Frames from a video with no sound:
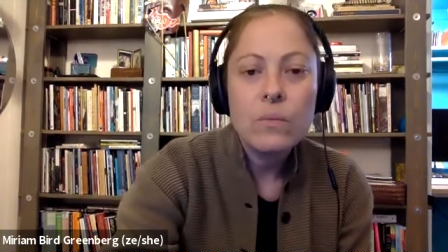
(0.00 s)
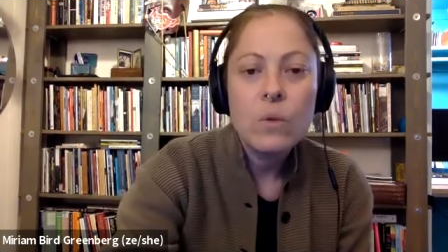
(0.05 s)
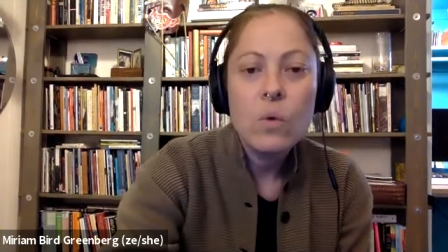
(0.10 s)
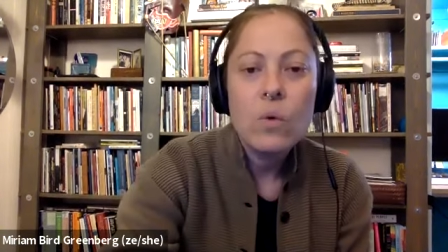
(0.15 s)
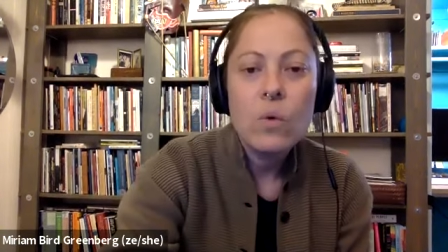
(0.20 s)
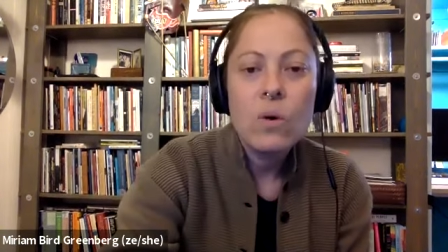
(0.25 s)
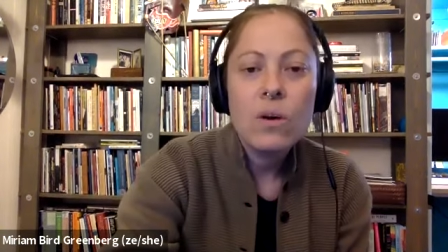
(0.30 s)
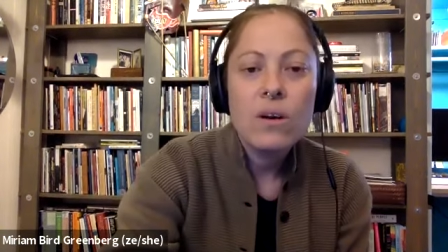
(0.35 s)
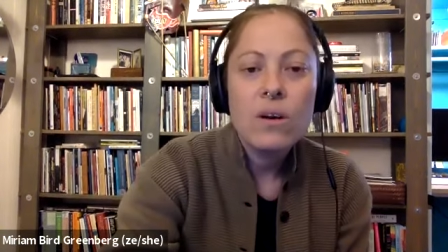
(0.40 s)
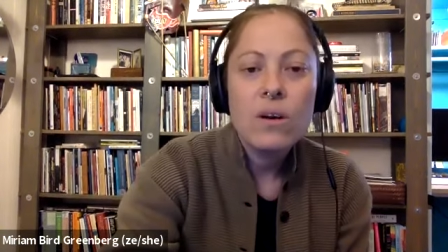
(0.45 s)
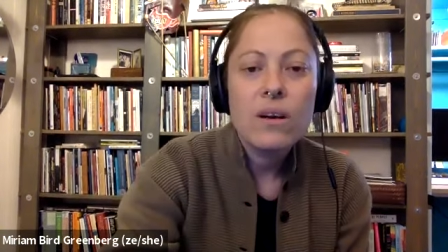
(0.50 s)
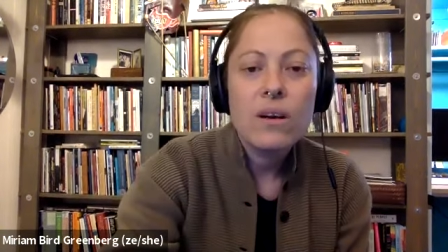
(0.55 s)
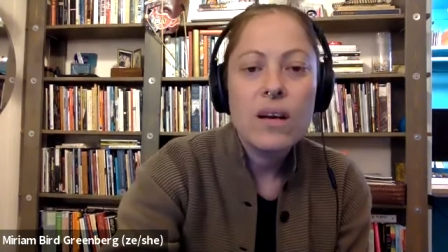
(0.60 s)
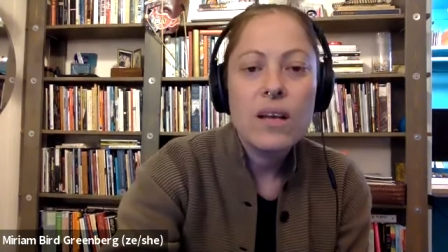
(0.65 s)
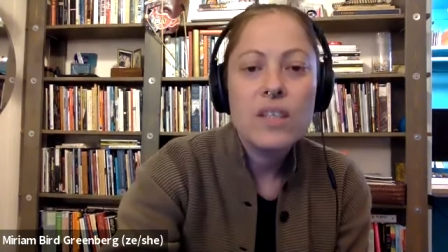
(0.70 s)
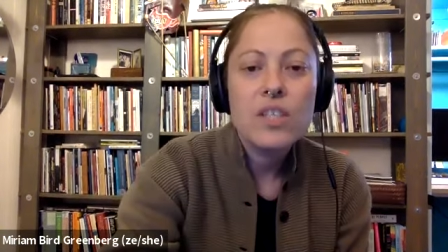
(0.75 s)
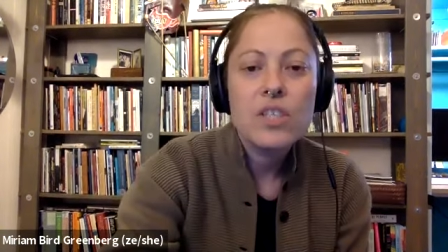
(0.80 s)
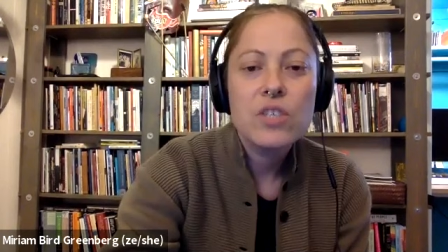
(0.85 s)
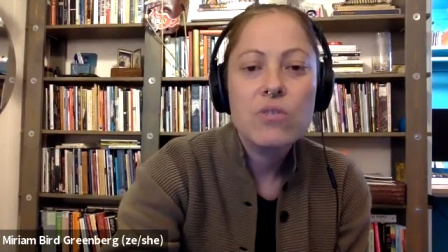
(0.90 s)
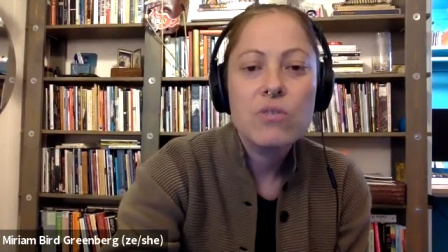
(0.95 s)
or
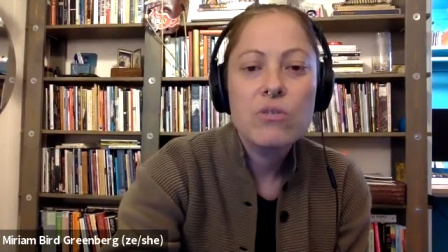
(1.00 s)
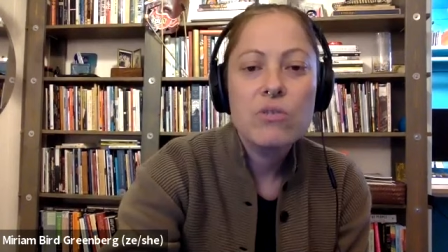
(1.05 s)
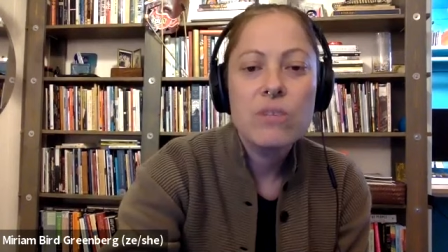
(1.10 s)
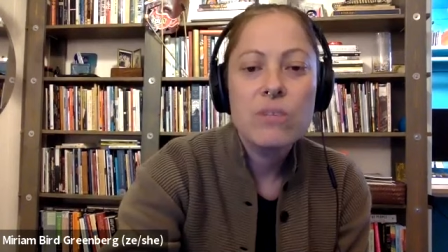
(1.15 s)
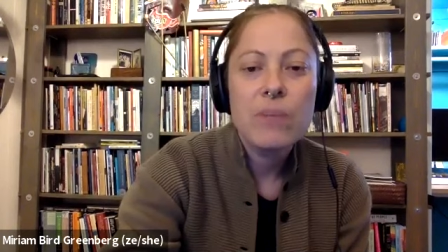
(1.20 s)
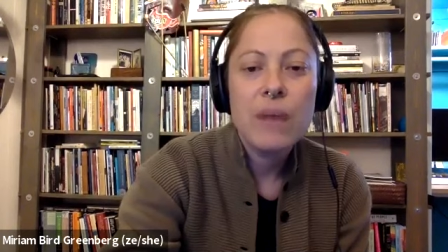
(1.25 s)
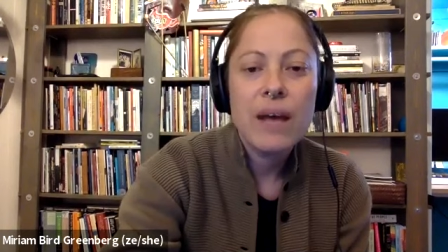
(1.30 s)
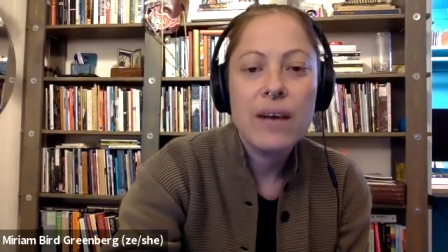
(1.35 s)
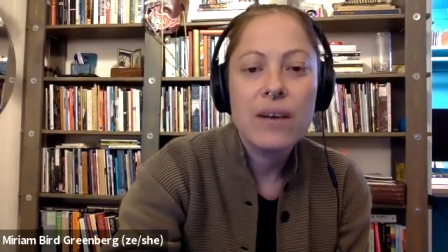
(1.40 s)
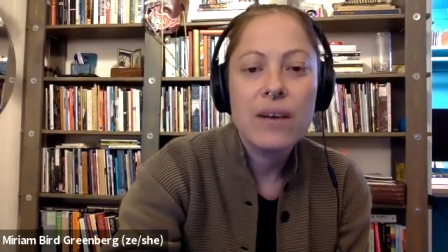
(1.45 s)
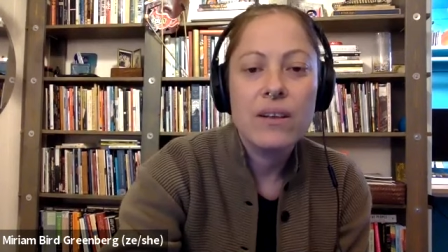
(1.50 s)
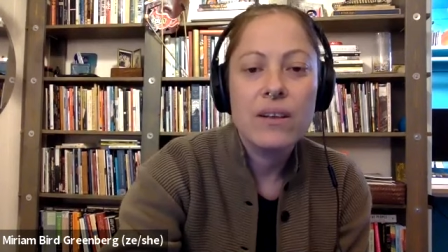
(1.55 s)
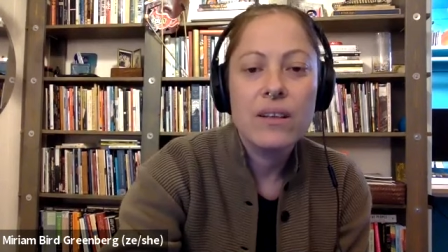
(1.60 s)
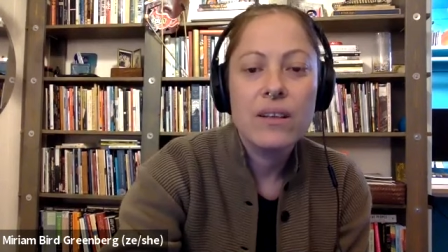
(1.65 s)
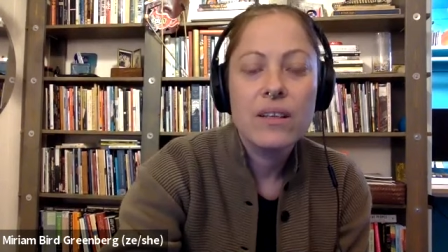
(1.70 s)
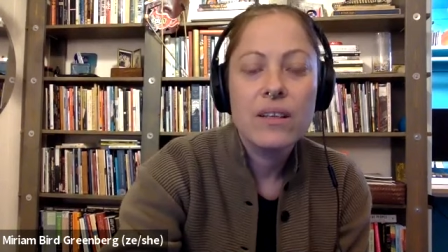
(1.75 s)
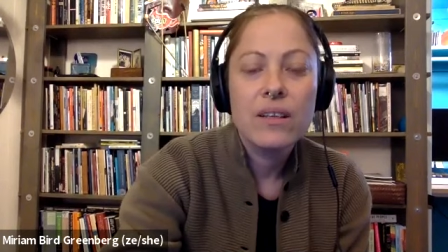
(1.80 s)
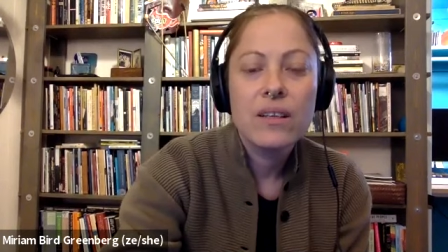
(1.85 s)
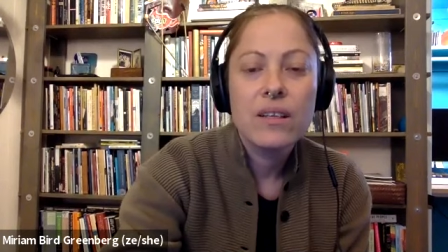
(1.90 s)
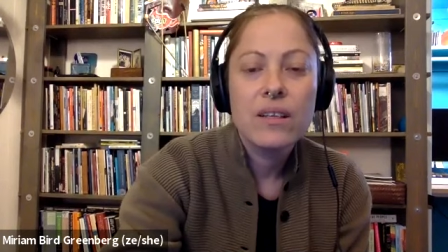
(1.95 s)
unscrews a
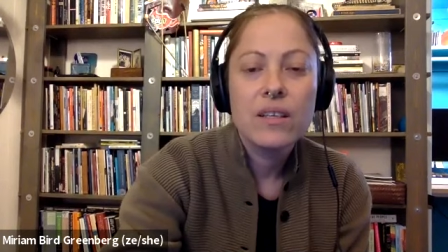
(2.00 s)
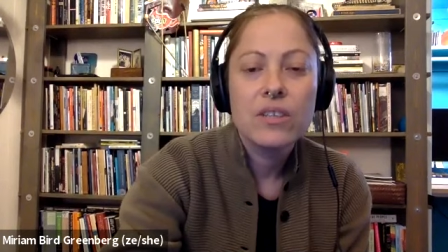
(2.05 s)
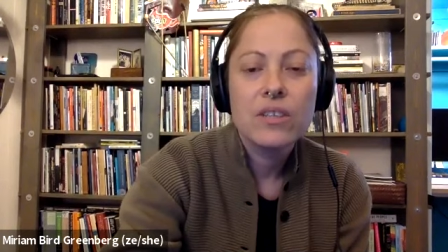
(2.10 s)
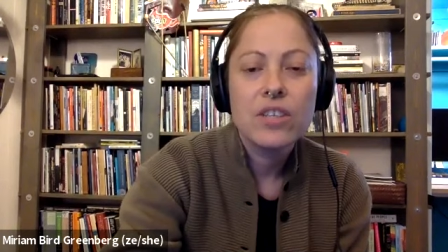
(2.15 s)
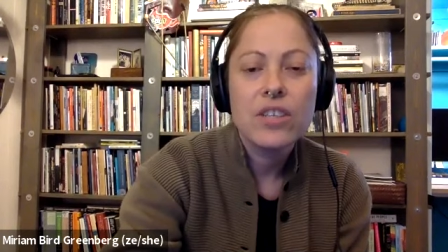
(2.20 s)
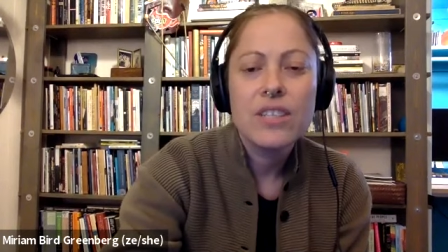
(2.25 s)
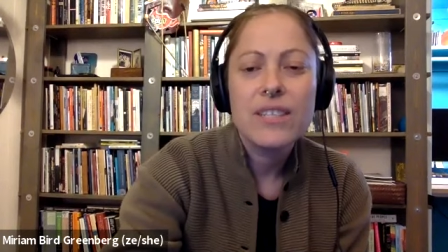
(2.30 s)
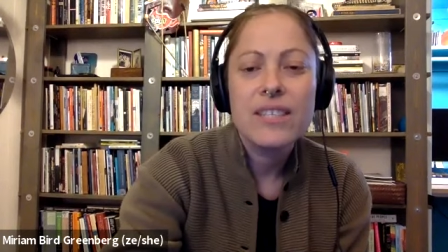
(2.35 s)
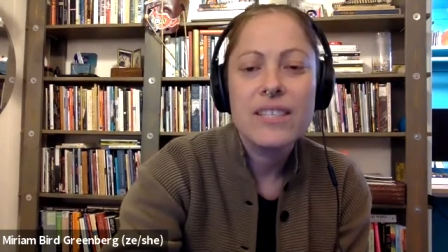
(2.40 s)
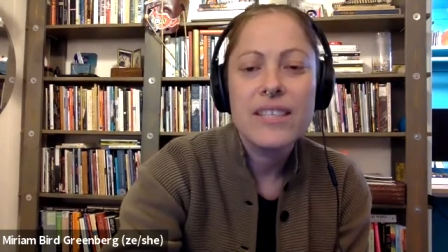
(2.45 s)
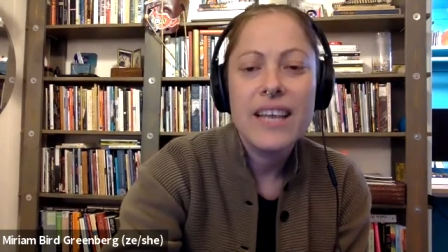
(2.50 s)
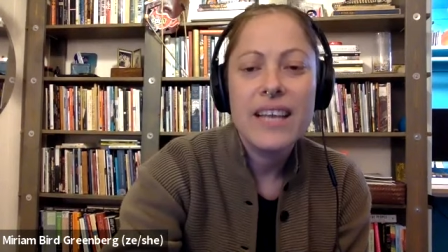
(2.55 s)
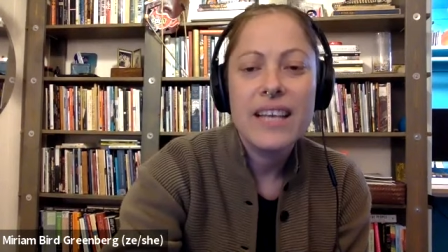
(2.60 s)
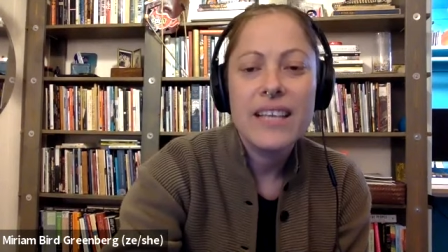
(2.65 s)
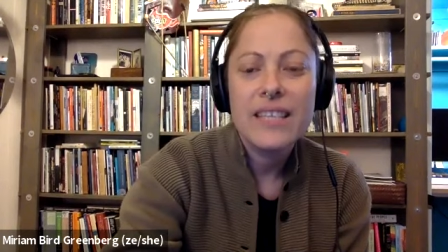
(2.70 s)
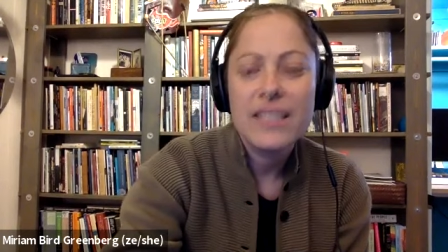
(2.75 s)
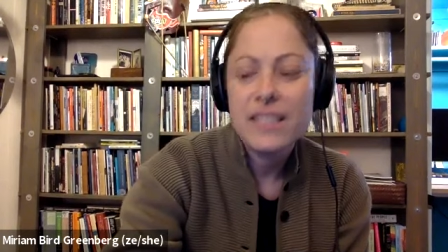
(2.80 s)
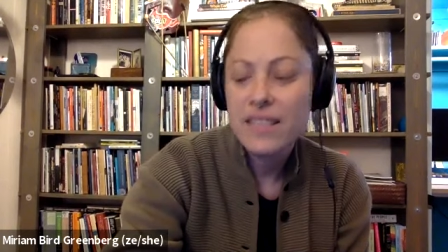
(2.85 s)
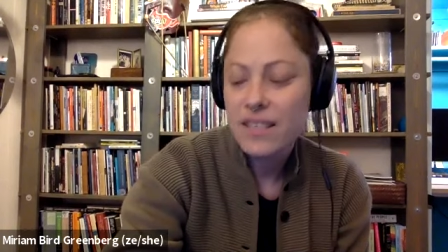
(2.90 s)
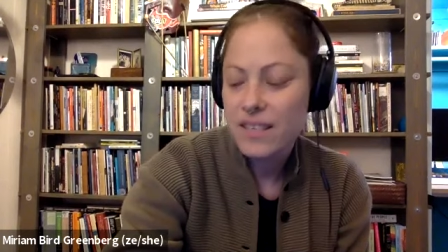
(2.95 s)
bottle just to
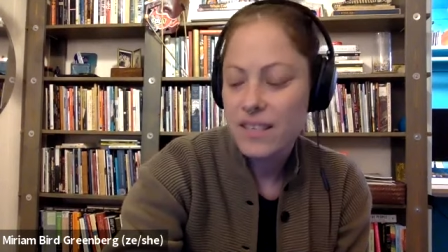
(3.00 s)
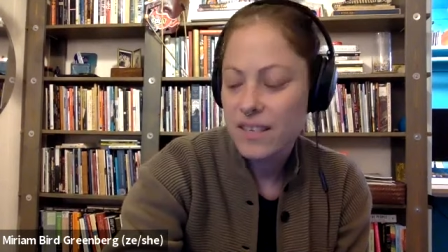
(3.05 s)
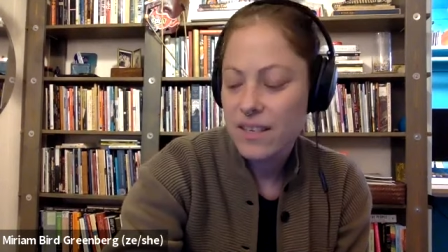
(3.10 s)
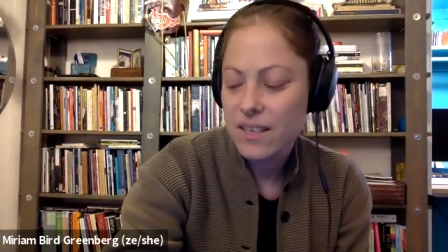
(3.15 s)
taste,